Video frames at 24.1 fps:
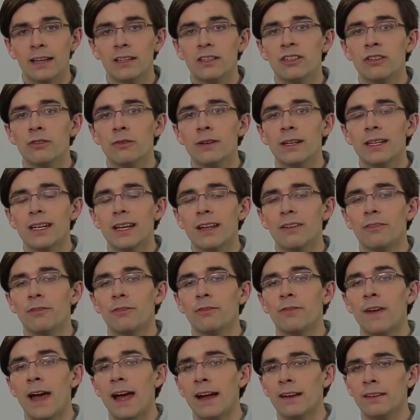and do it
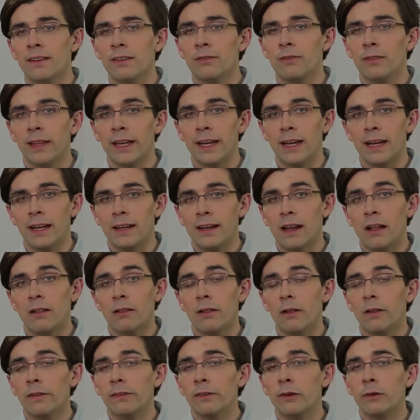effectively, and
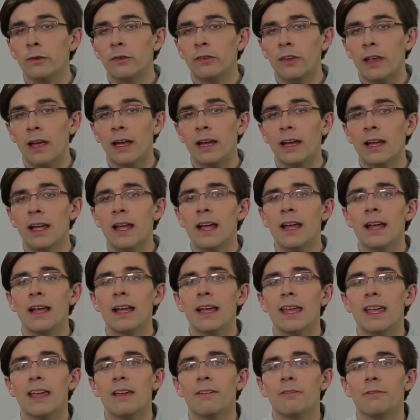I'll also say
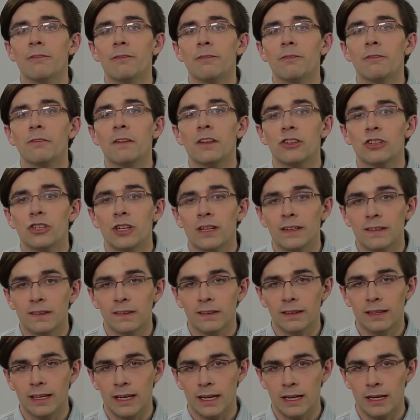
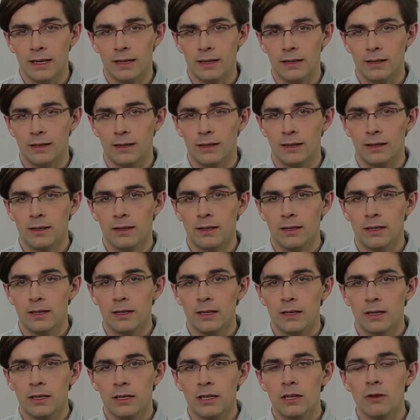efficiently.
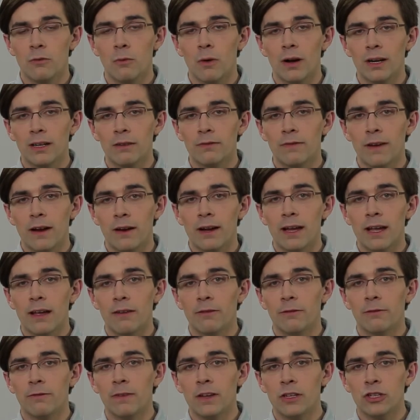You want a very
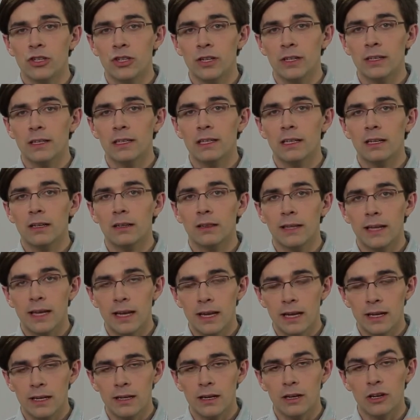efficient,
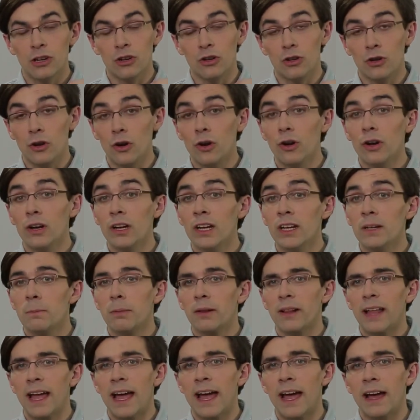clean, good
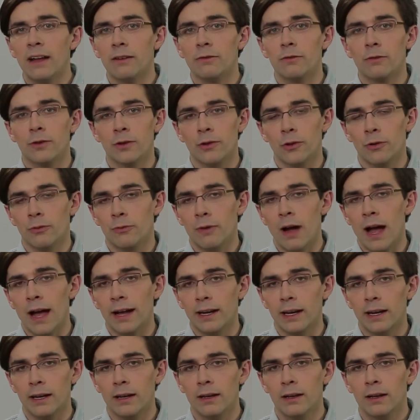plan for your
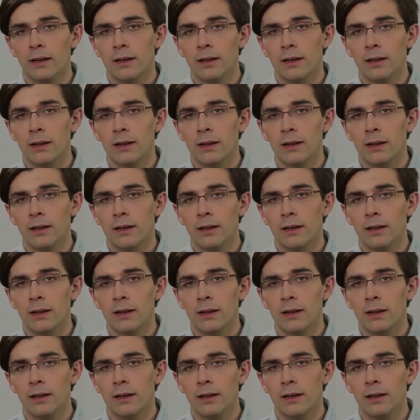writing.